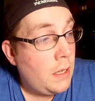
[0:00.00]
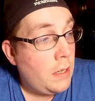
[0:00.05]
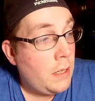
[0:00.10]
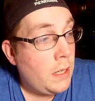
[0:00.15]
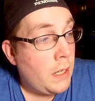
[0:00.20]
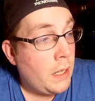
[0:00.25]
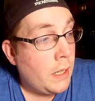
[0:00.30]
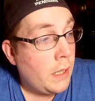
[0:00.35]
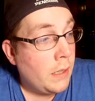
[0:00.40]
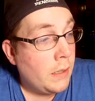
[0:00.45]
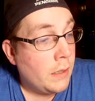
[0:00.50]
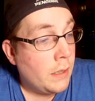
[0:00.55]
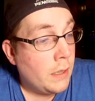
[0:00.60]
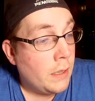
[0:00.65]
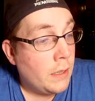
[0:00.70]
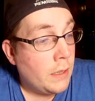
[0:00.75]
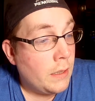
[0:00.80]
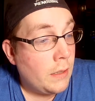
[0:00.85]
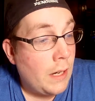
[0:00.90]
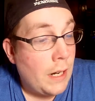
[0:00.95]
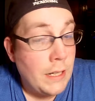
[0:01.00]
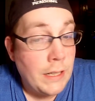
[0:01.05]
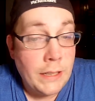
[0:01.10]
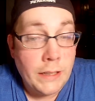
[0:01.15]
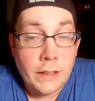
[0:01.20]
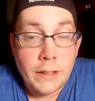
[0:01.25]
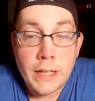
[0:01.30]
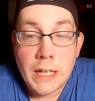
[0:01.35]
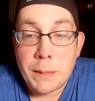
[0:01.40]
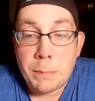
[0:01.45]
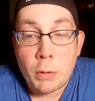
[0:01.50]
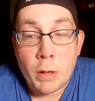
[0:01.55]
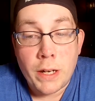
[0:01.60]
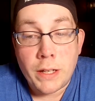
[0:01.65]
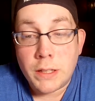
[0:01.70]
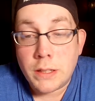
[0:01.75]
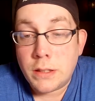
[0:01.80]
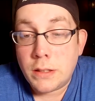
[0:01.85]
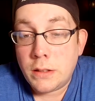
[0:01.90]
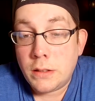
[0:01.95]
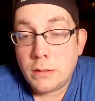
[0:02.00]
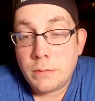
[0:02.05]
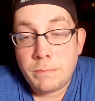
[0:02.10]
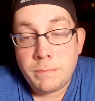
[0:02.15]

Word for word: and I need to take breaks